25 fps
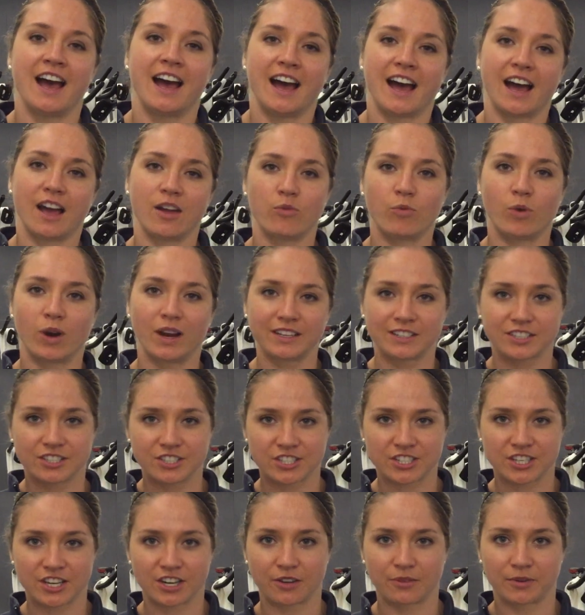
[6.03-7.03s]
I want to
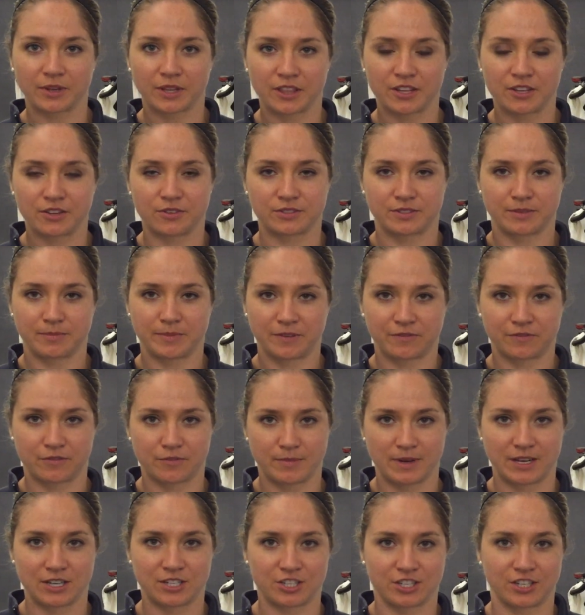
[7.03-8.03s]
share with you some
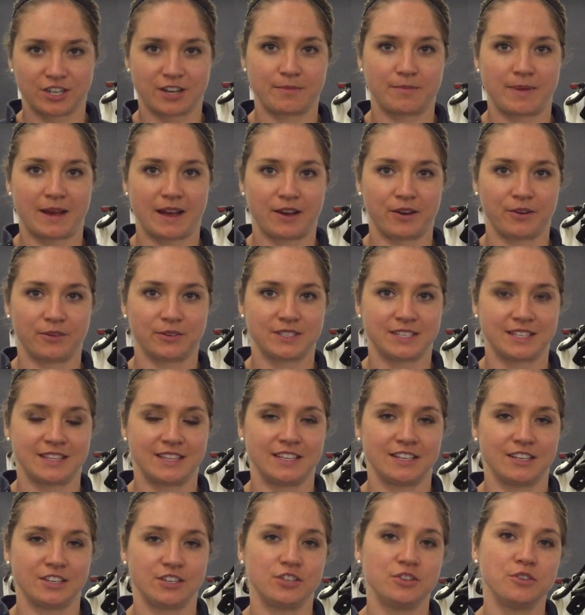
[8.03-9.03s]
information about
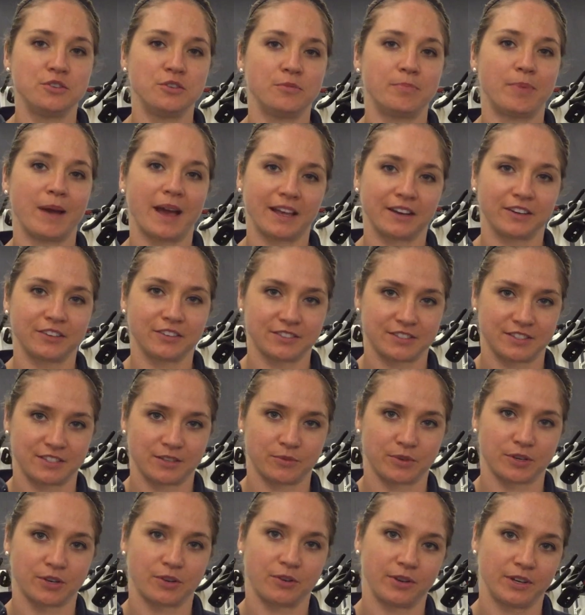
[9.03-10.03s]
the new pedals that
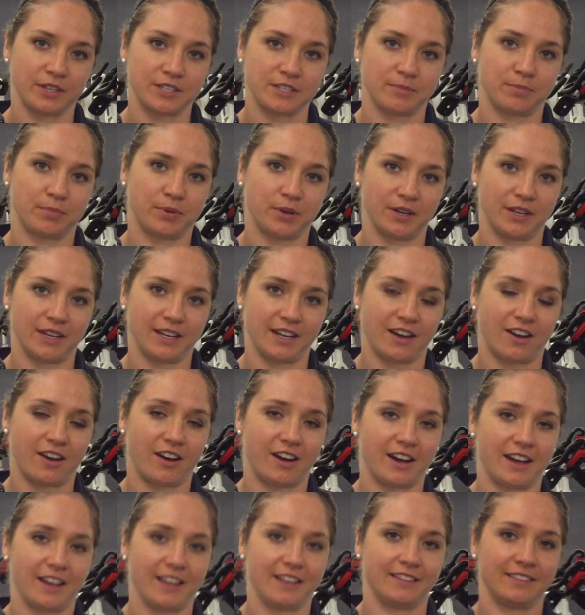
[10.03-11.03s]
we're going to put
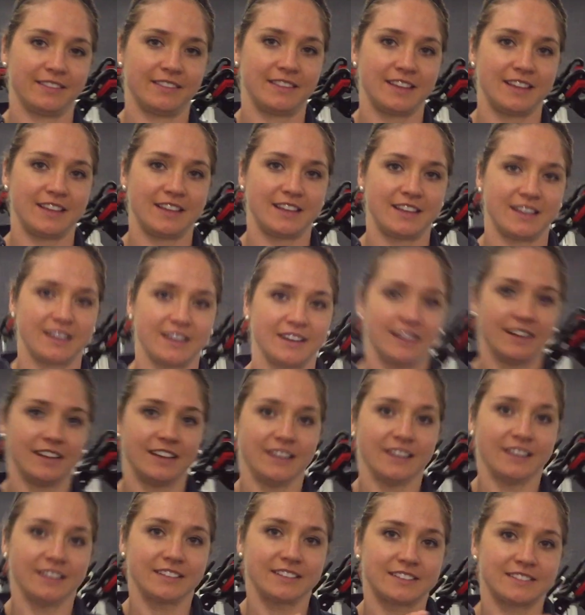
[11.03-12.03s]
on the
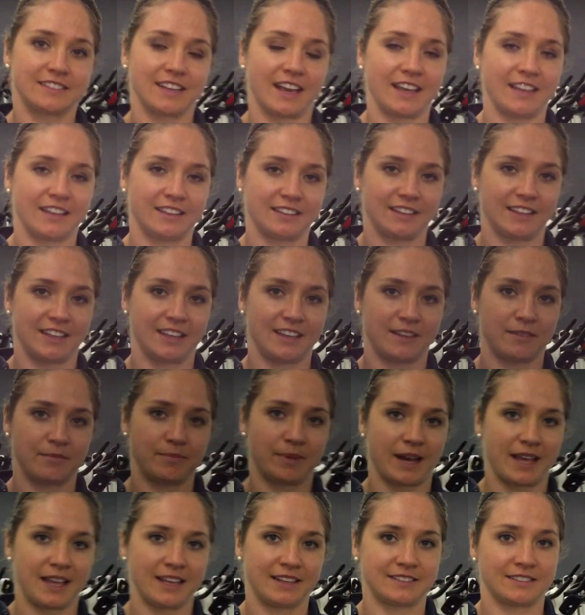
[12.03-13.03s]
cycling
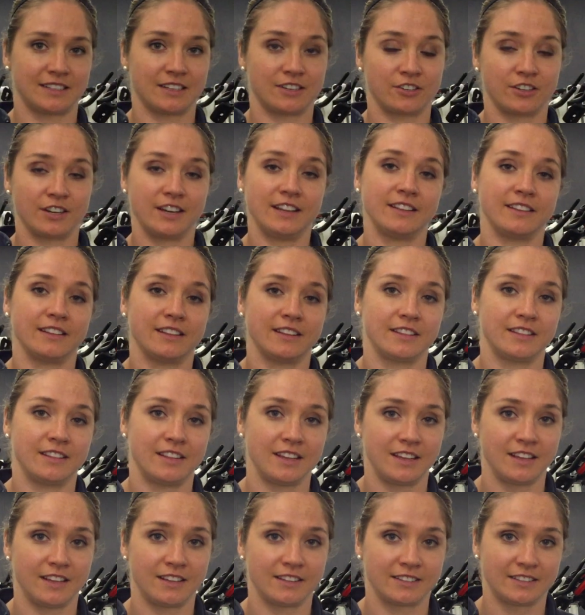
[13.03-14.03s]
bikes that are in
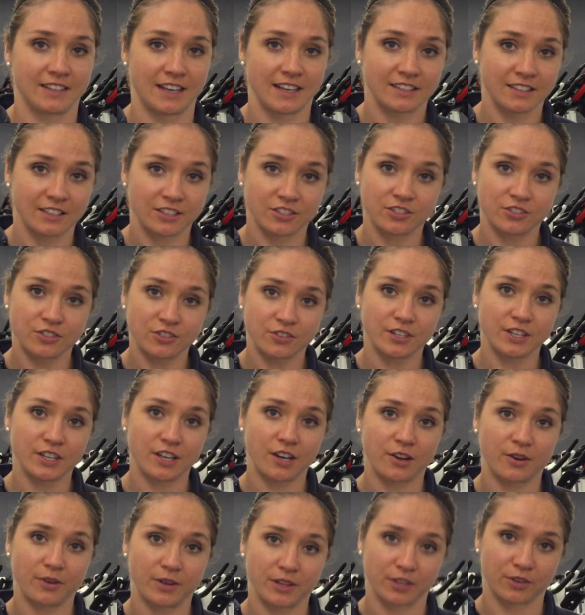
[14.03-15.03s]
the cycling
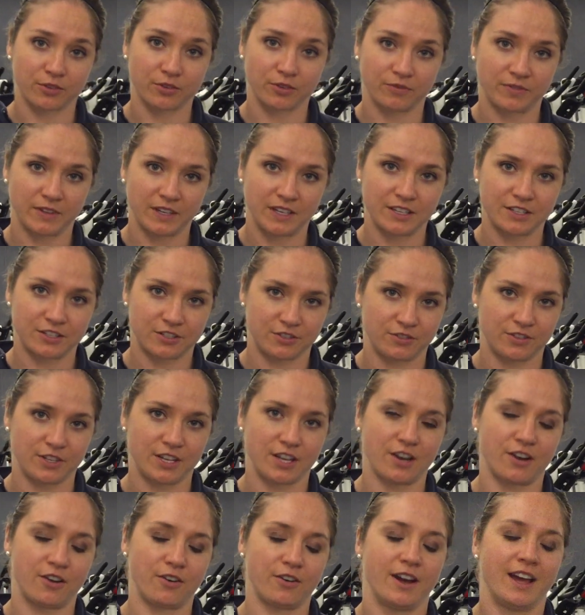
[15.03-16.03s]
studio, in the group fitness
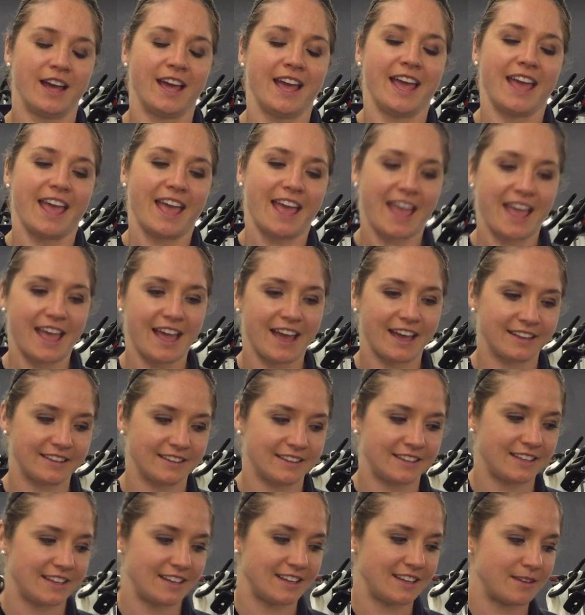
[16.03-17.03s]
studio,
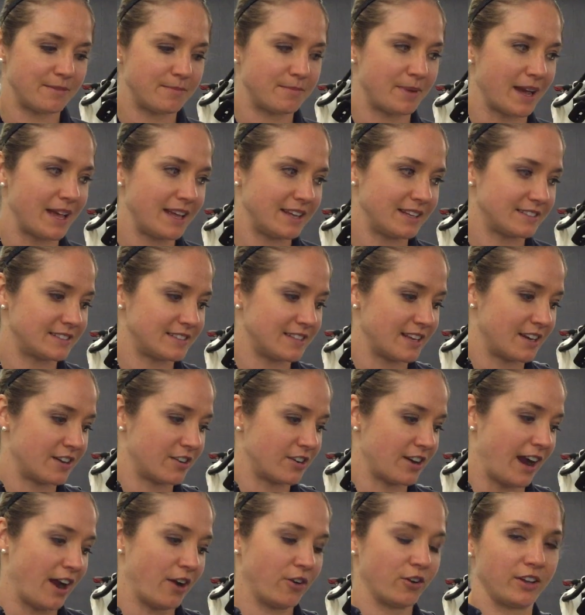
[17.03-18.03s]
and the bikes that
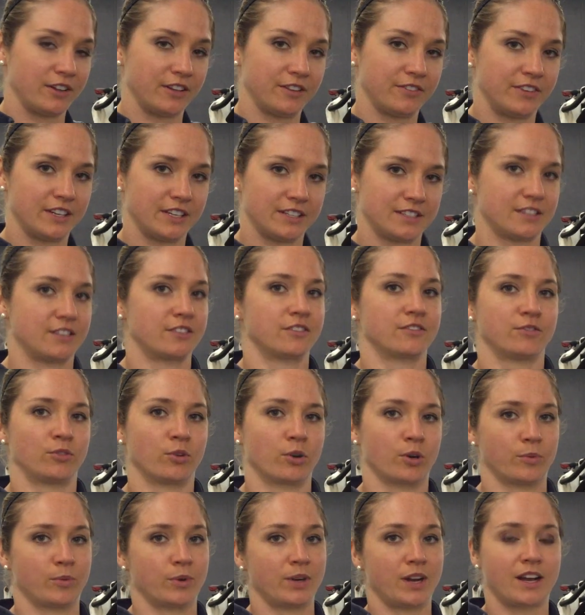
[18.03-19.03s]
are out on the fitness center
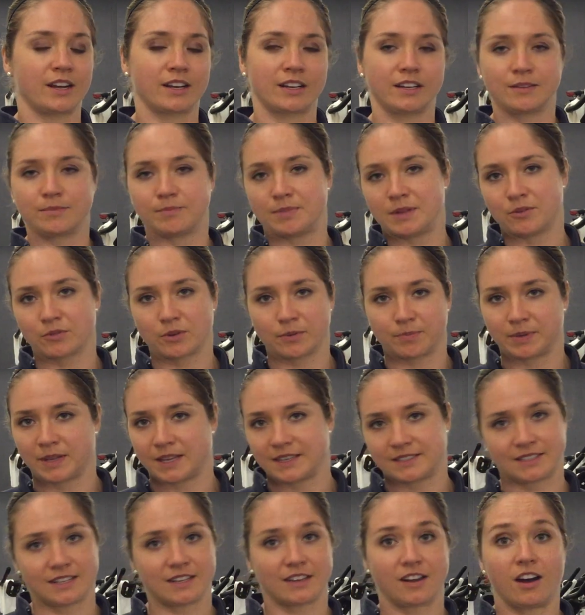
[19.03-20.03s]
floor. We're not going to be
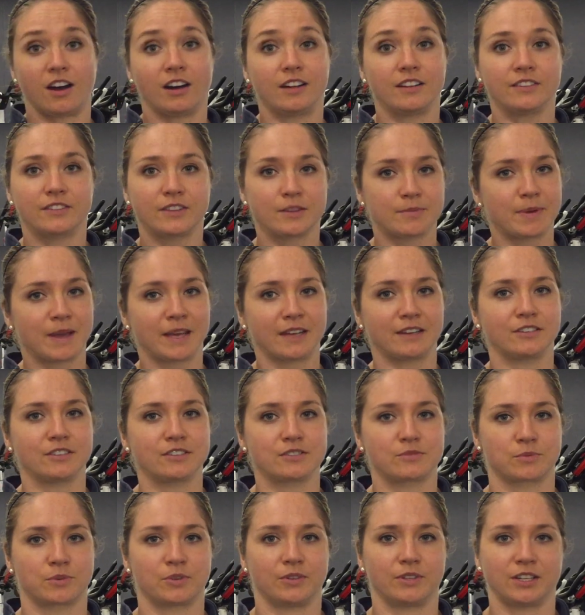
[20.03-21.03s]
replacing all of the
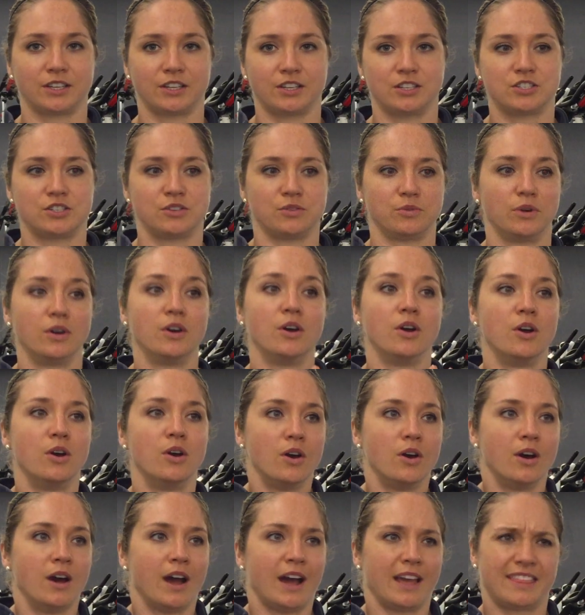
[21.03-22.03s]
pedals. We're only going to do,
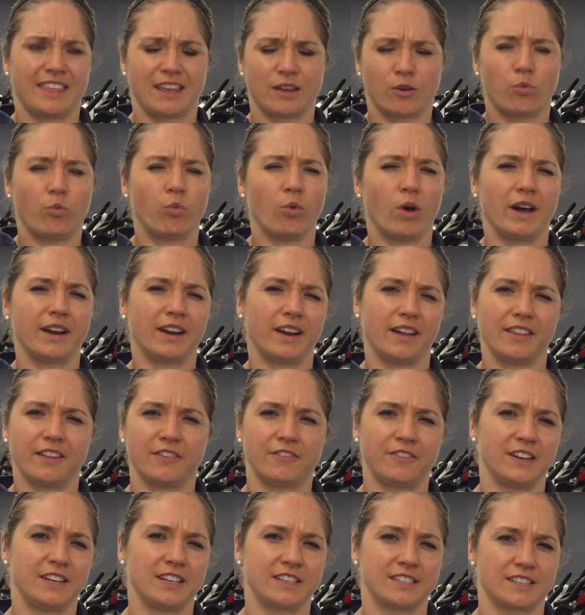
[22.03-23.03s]
I think, one on the
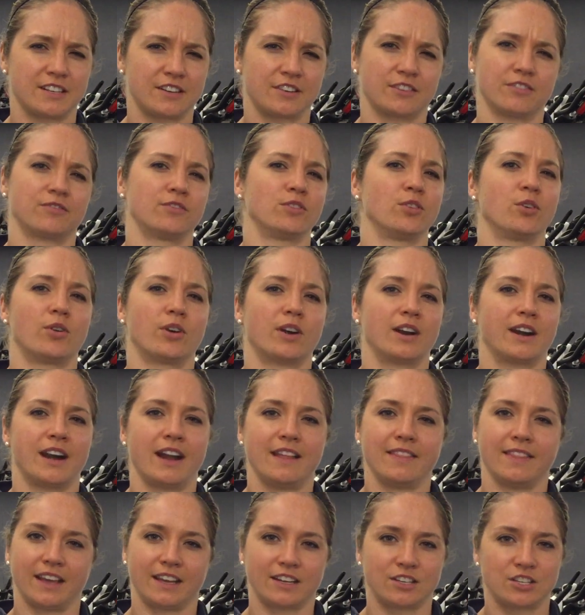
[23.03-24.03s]
fitness center floor
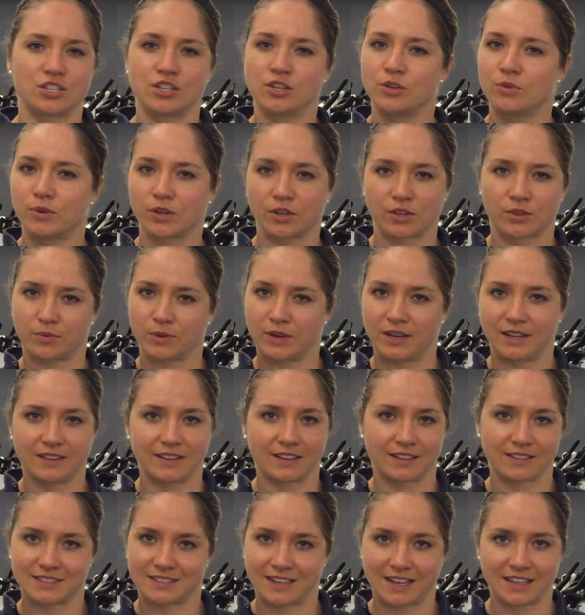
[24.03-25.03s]
and like 2 or 3 in the
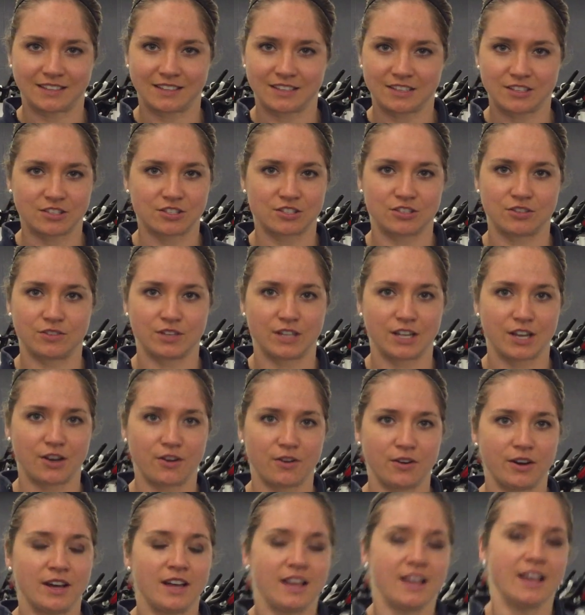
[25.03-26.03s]
cycling studio.